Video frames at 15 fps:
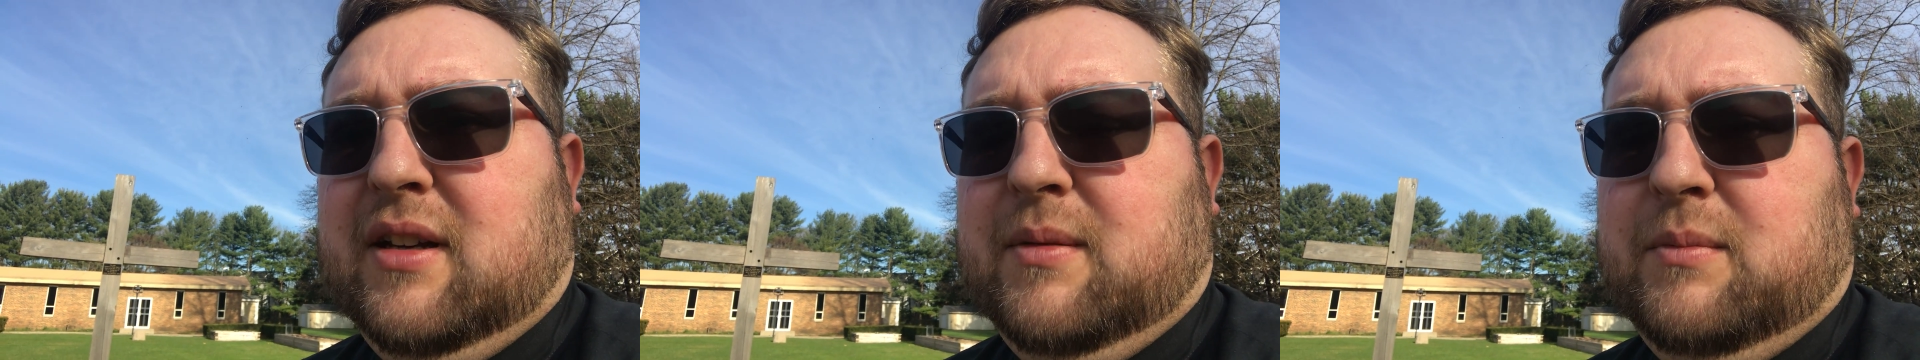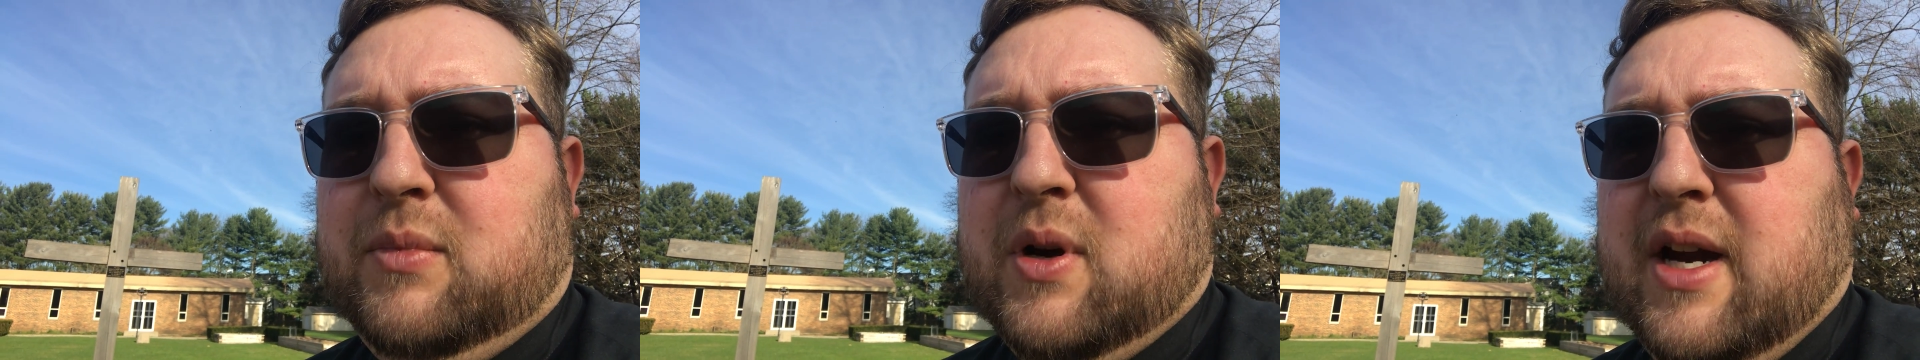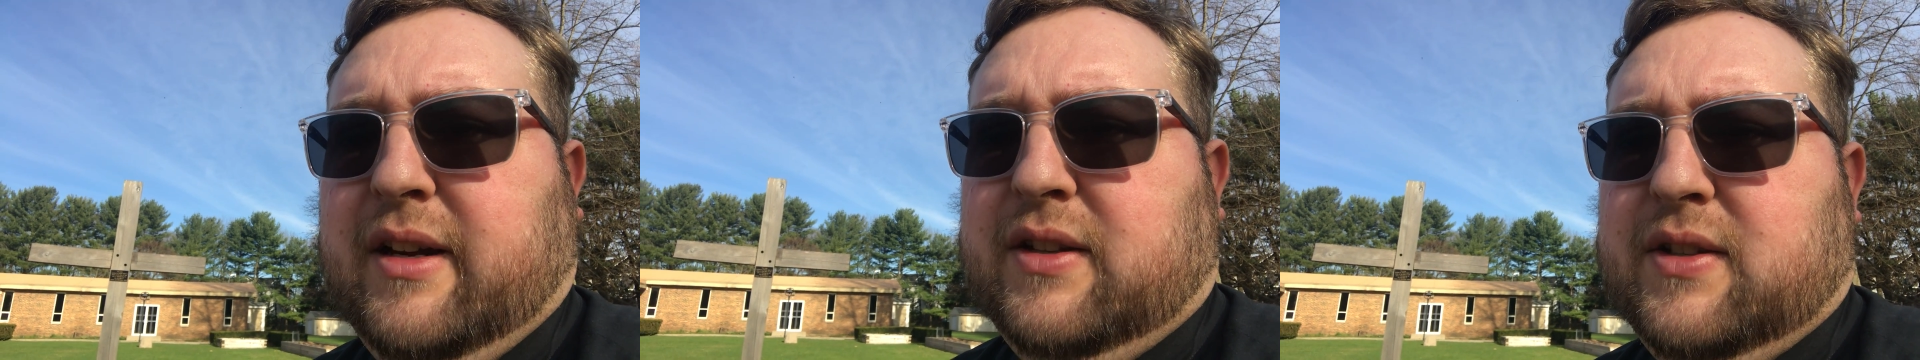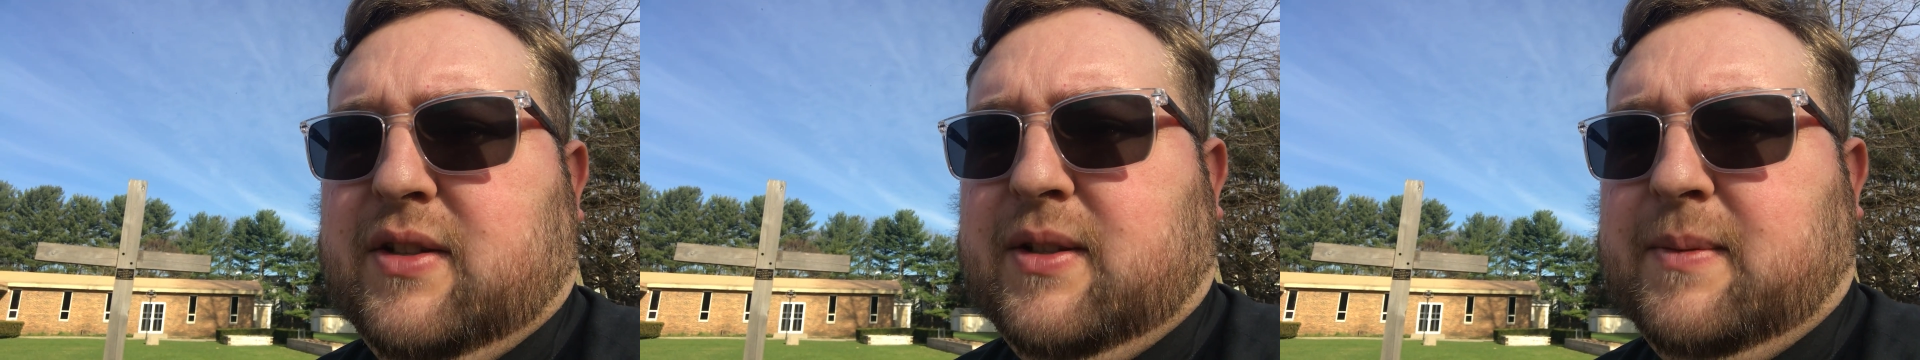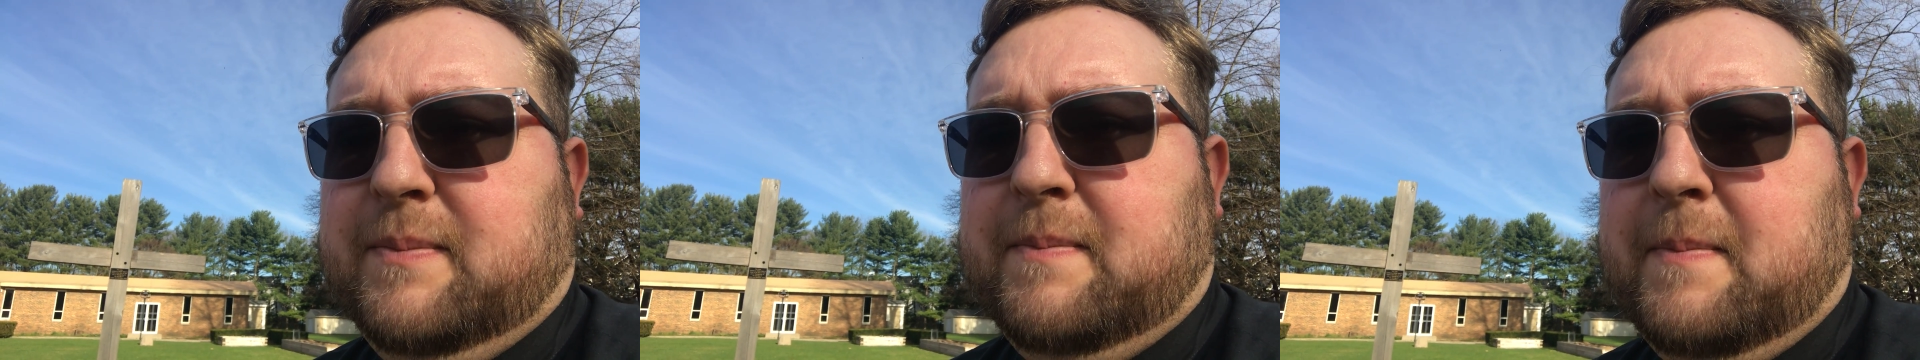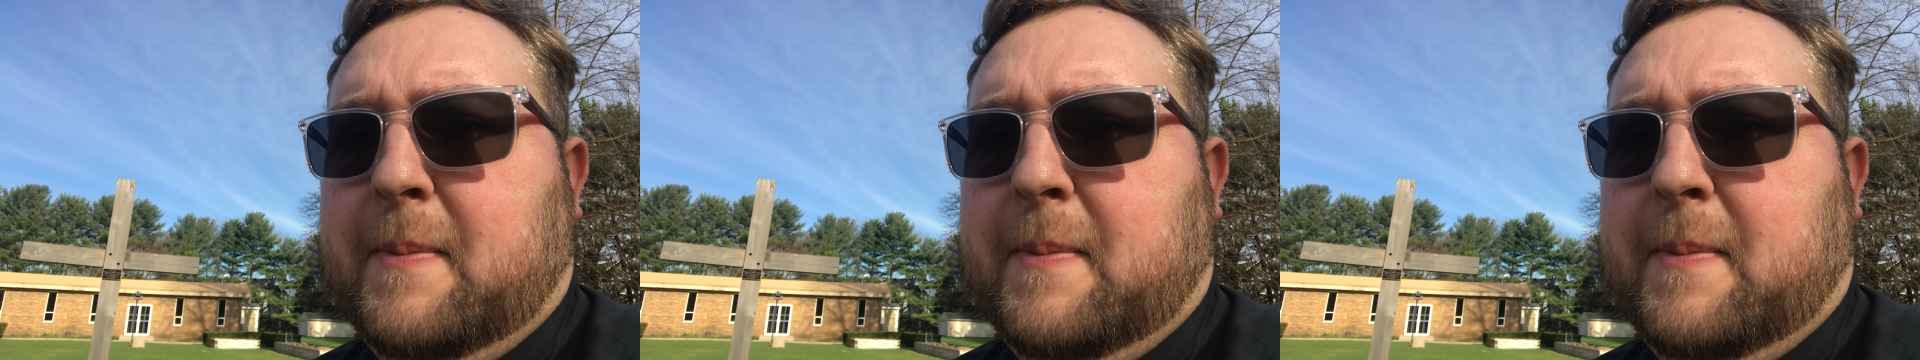embrace.